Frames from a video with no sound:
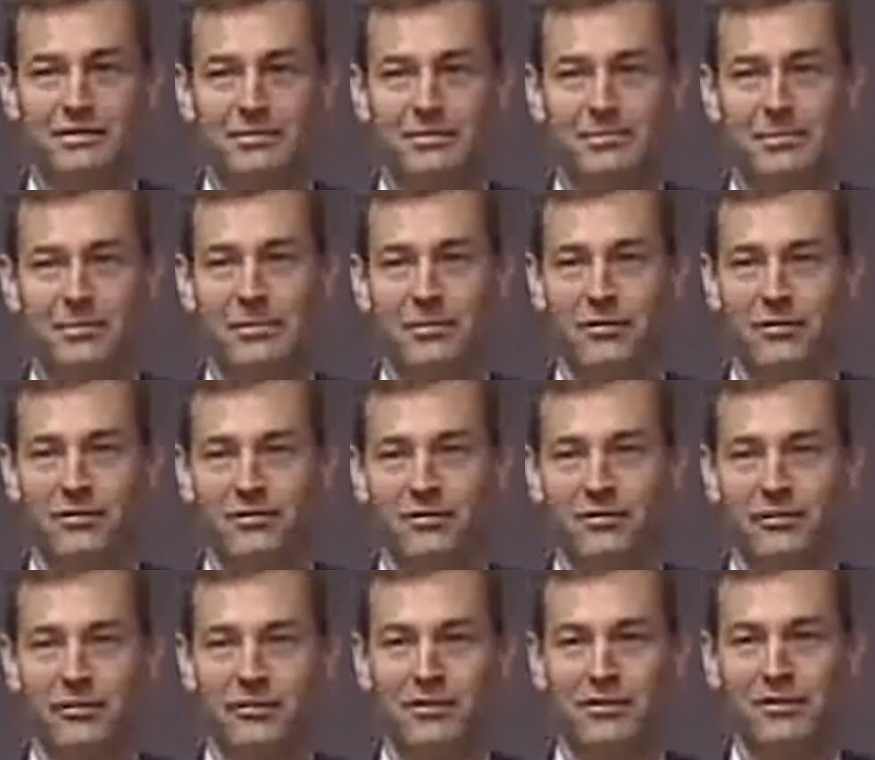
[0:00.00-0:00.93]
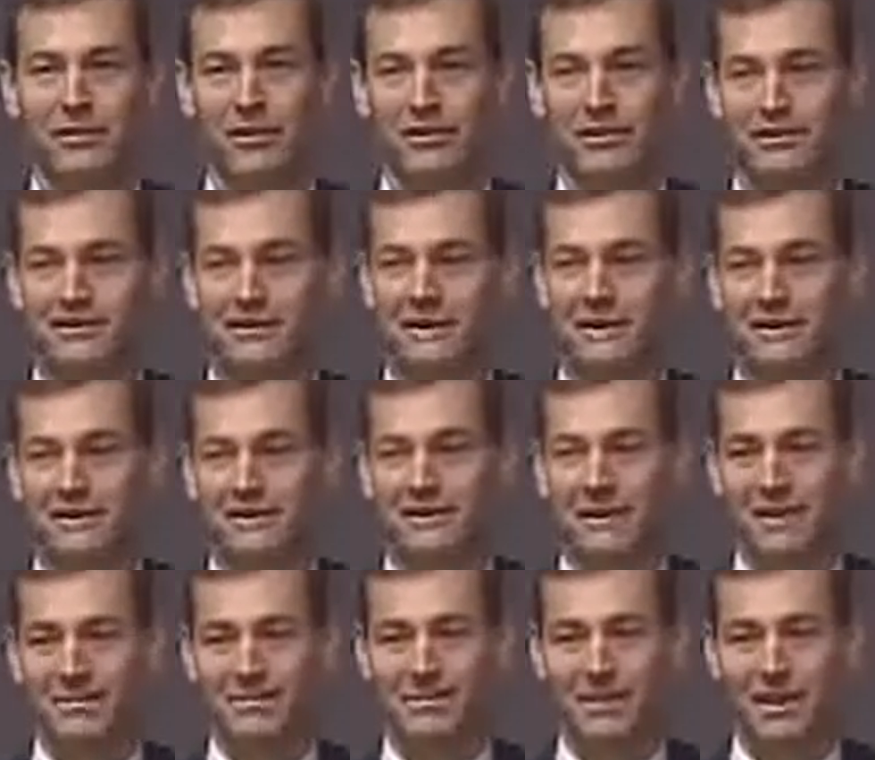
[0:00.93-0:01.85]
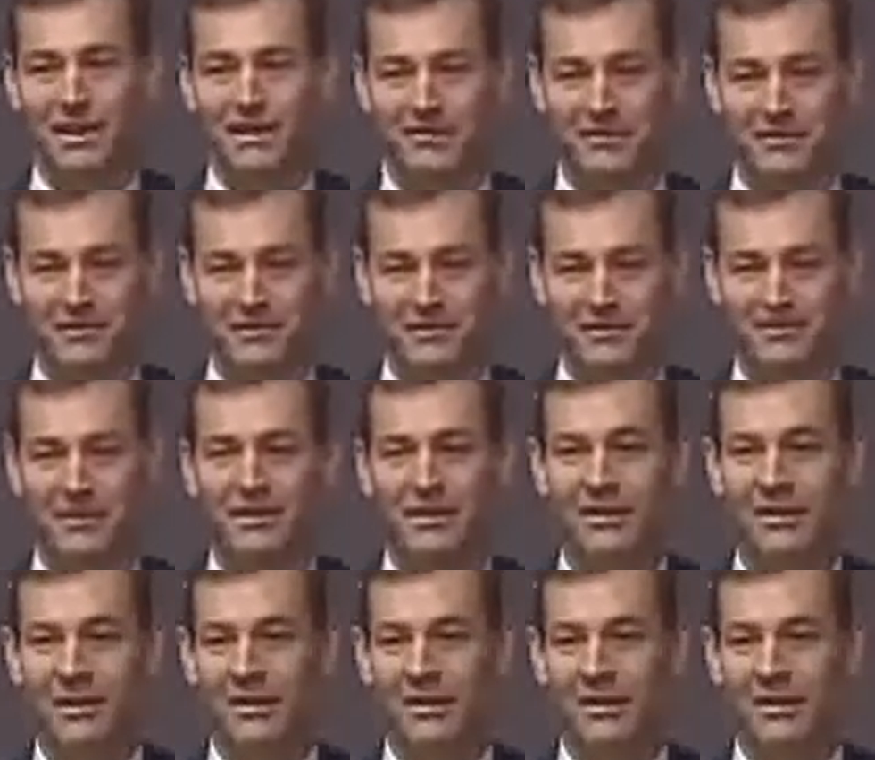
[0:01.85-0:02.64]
as important for you on a day-to-day basis,